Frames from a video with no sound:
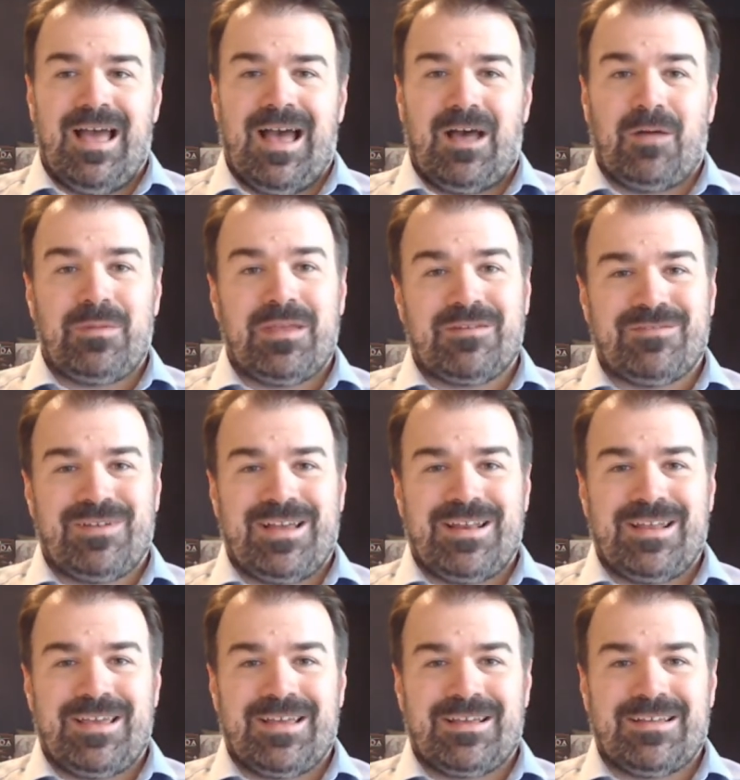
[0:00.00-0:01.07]
I'll be
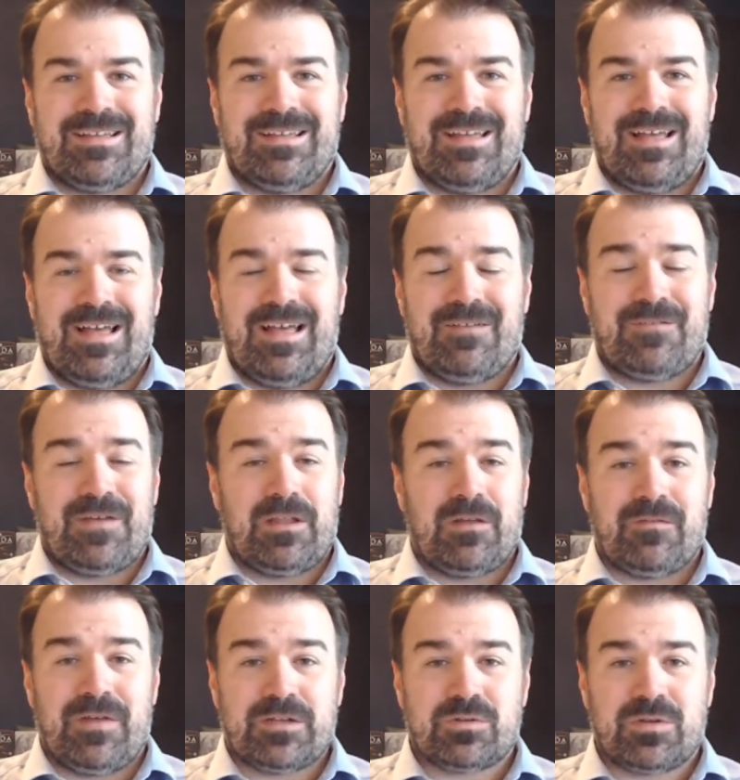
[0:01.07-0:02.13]
inviting fellow
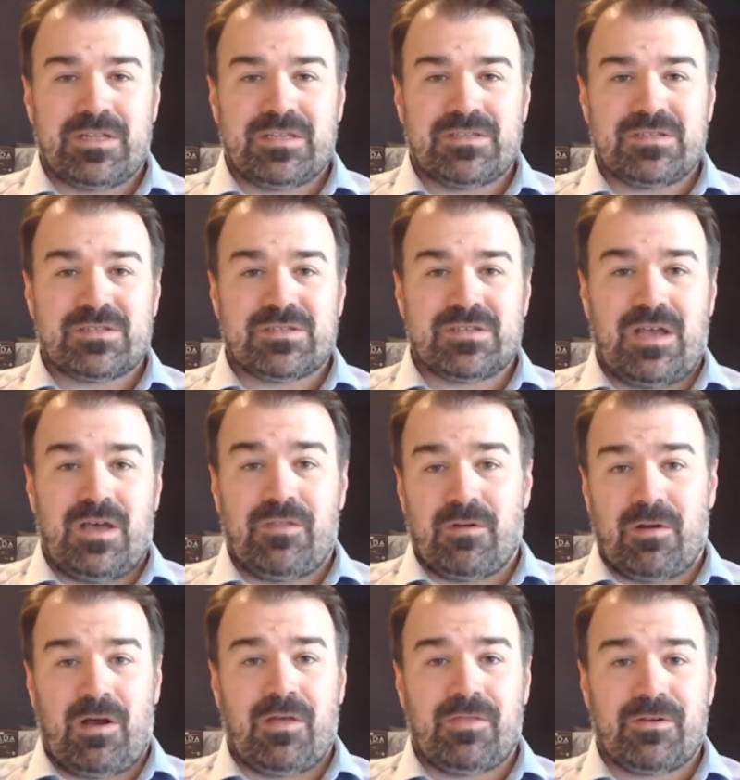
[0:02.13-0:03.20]
veterans,
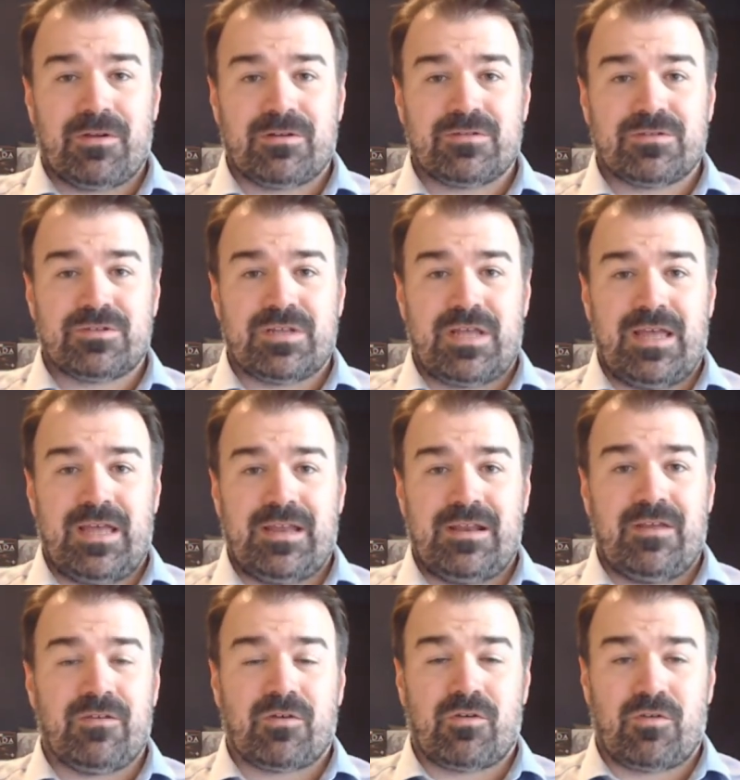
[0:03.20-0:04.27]
other authors, and
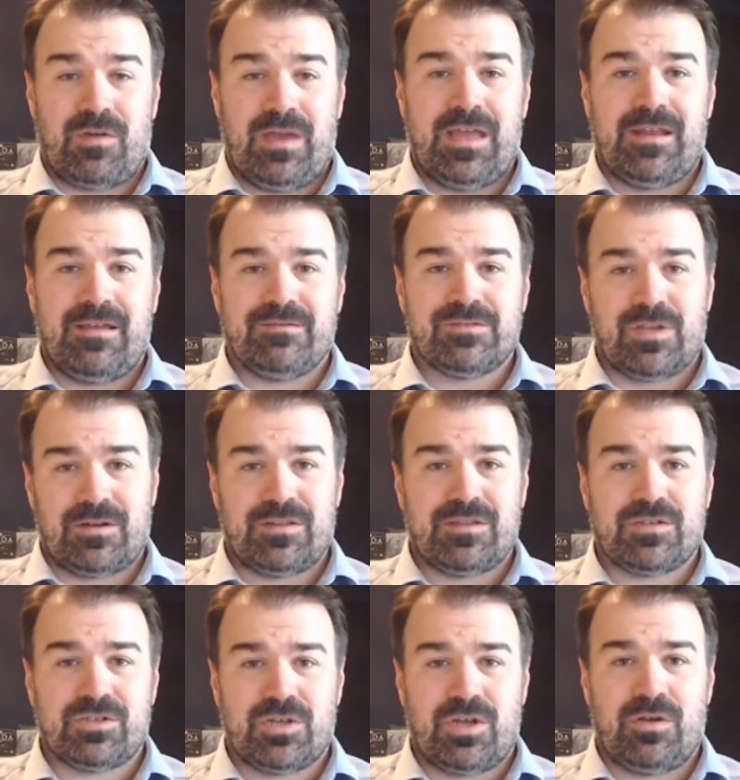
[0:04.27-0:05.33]
other creatives onto the
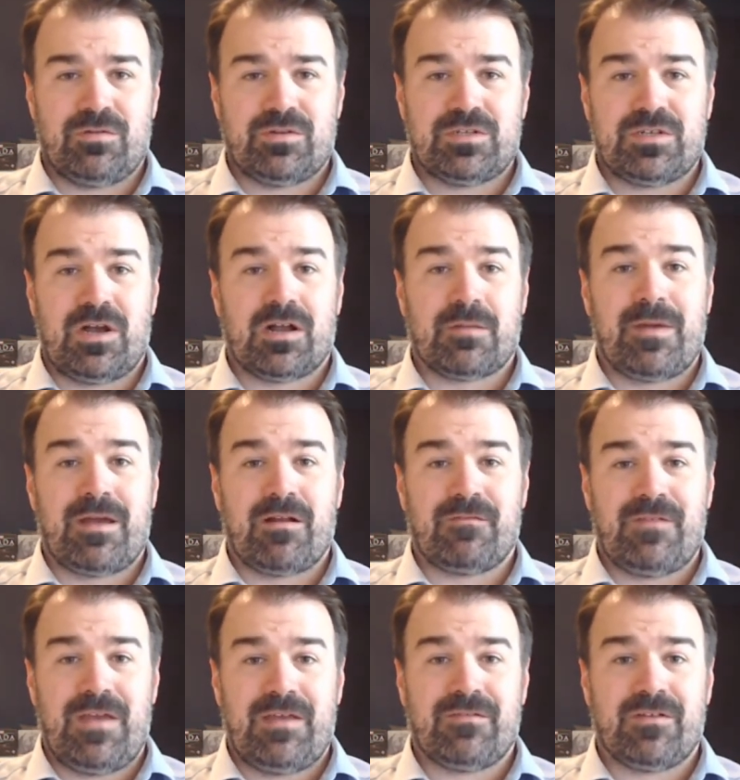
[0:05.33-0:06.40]
show to talk about
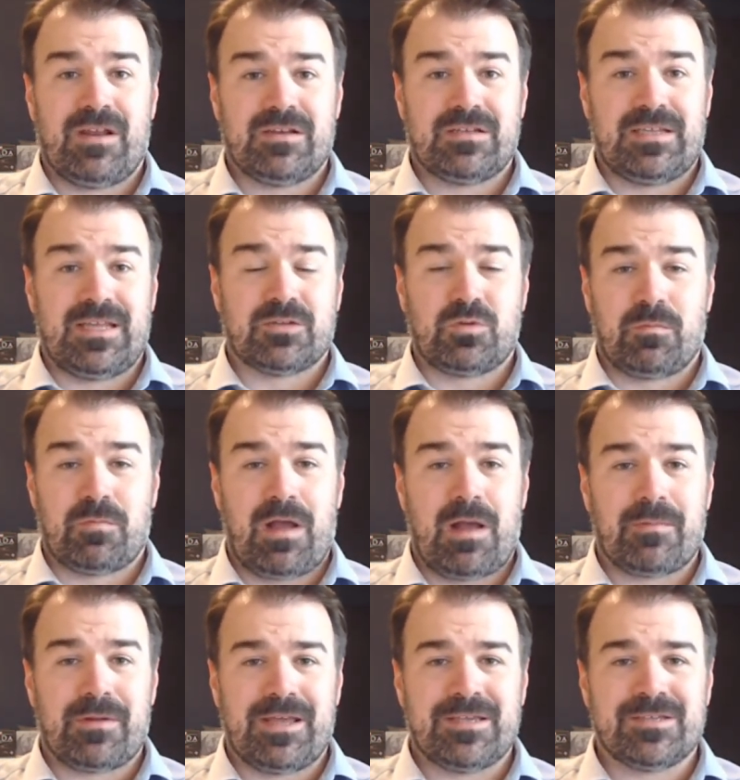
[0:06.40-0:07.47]
our favorite intellectual
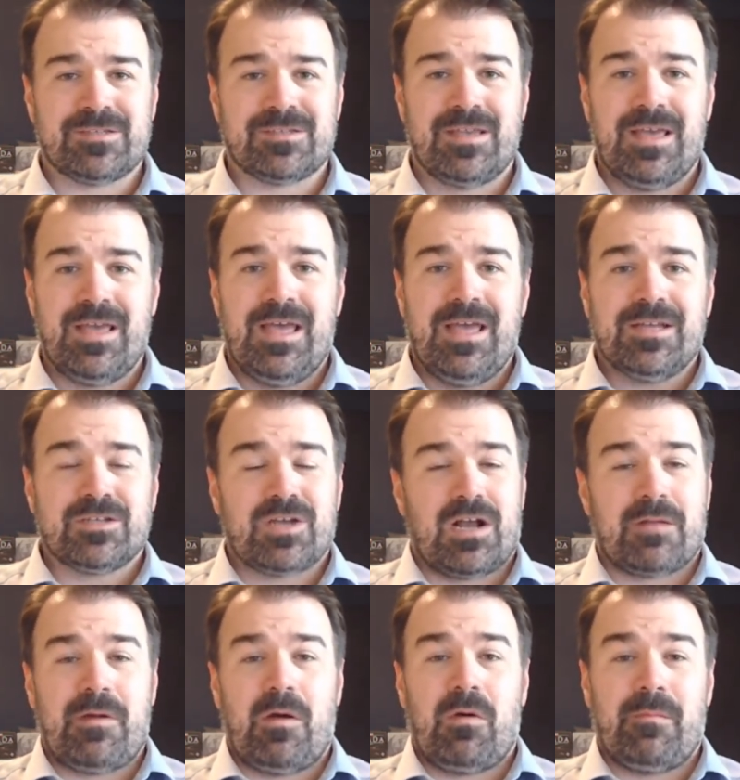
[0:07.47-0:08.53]
properties, talk
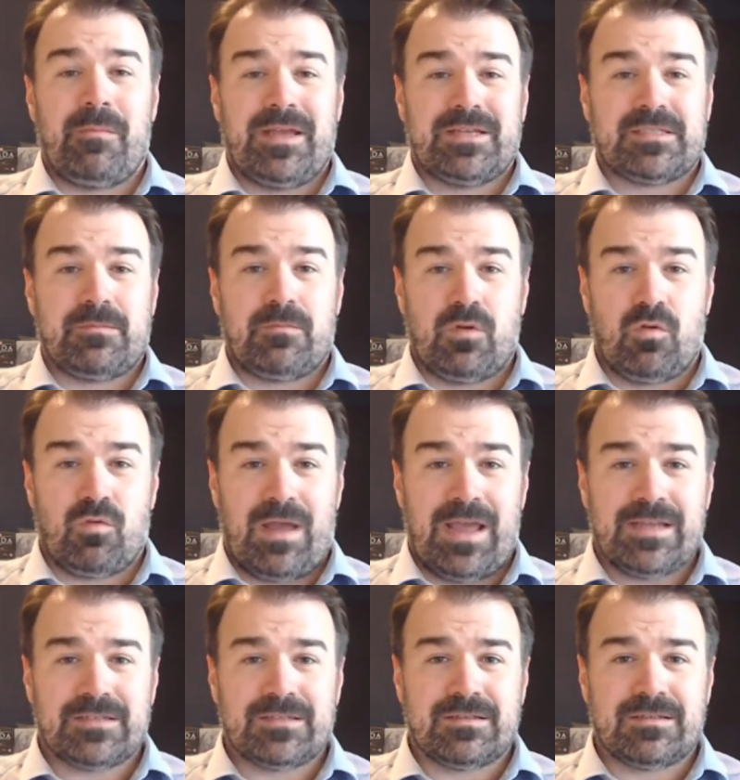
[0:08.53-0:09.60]
about what makes them
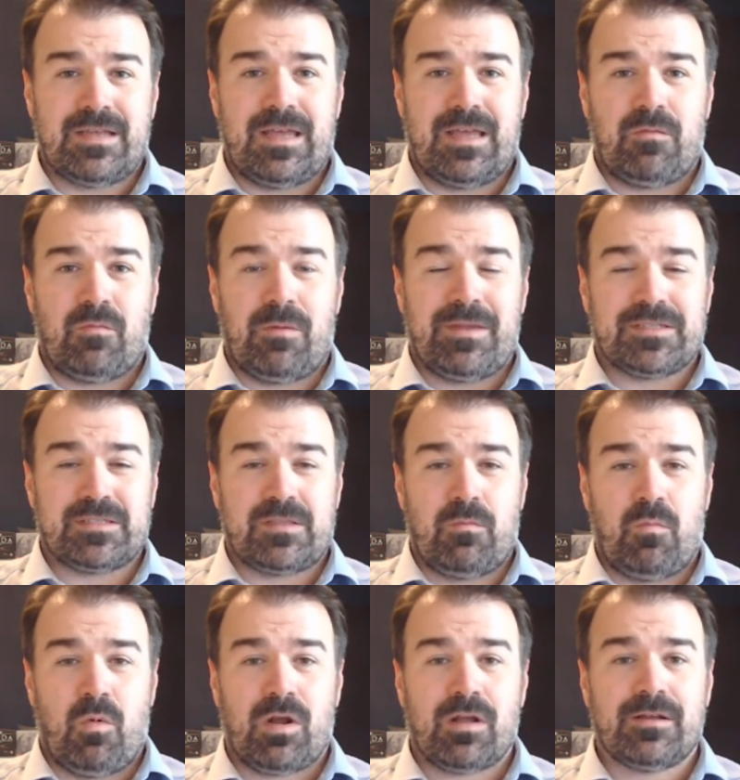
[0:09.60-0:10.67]
great and what makes them
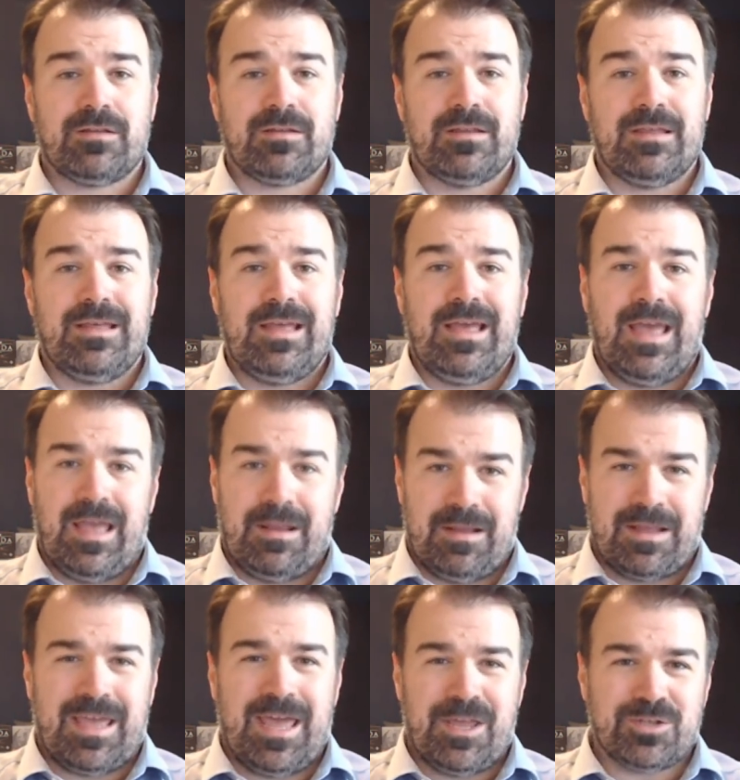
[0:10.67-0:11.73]
work, and
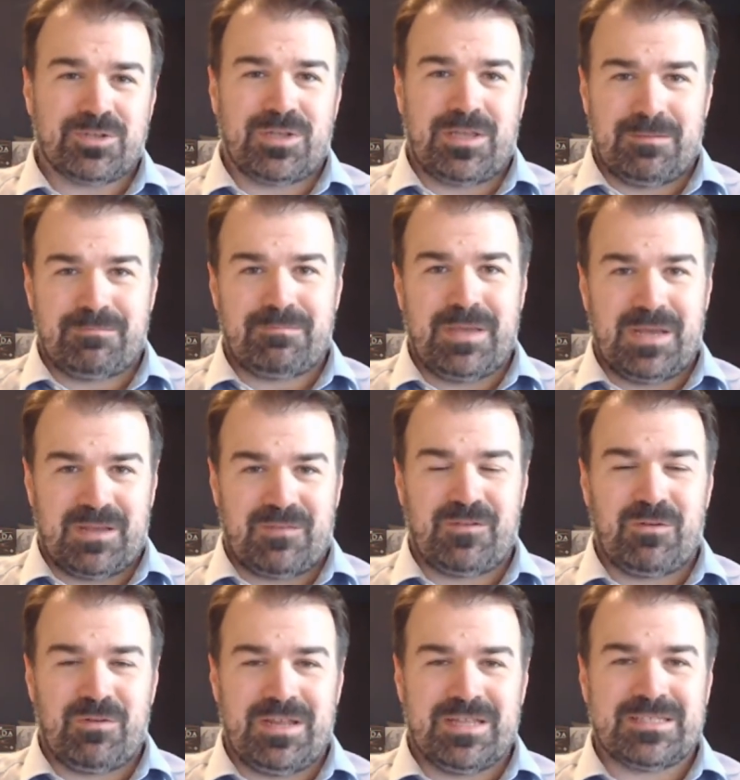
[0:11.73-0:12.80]
occasionally pick a
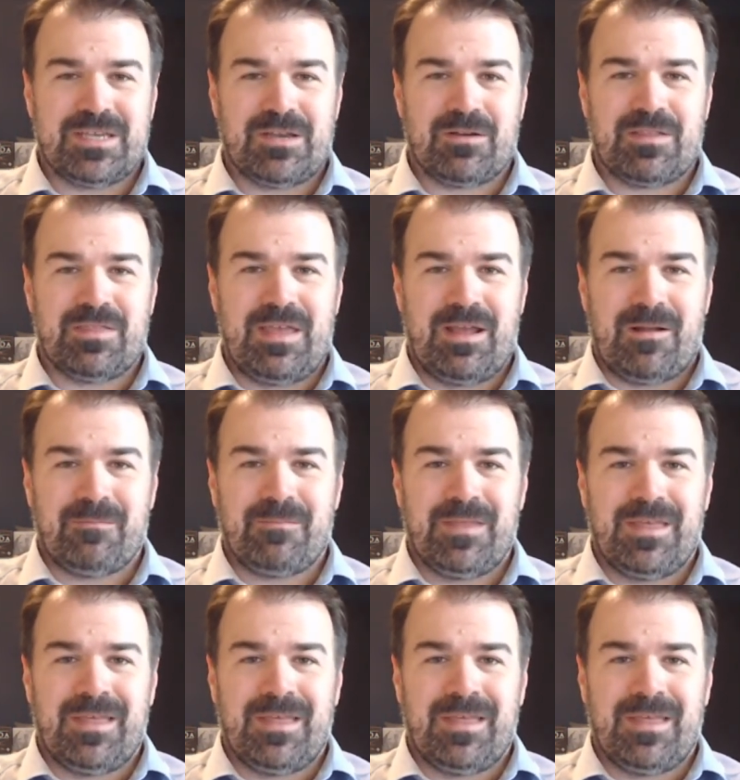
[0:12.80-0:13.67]
few nits here and there.